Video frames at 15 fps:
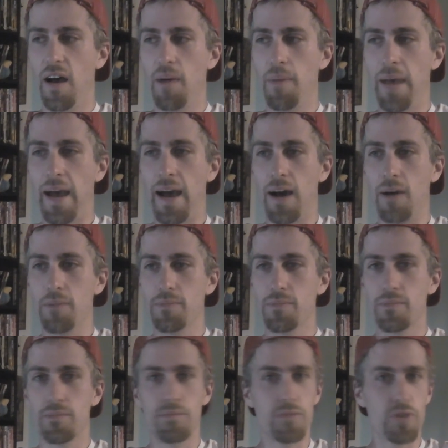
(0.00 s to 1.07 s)
about
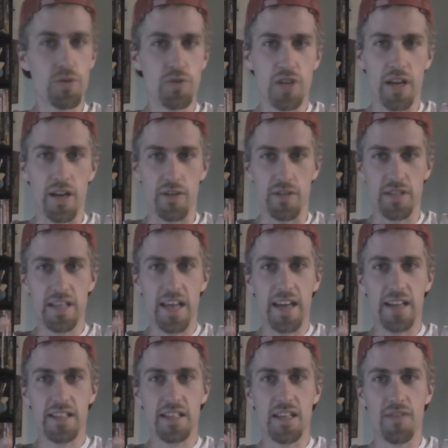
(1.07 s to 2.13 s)
two channels,
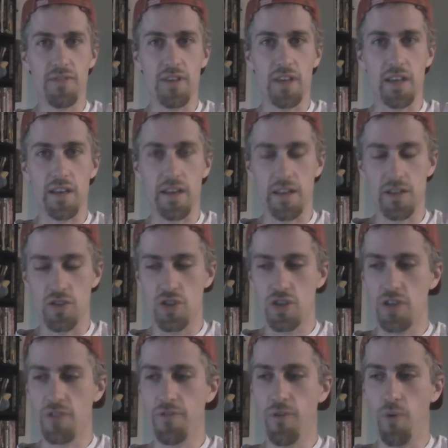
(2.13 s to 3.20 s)
Tech TV and
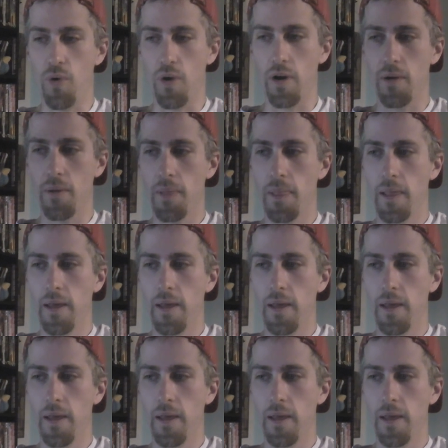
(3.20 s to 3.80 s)
G4.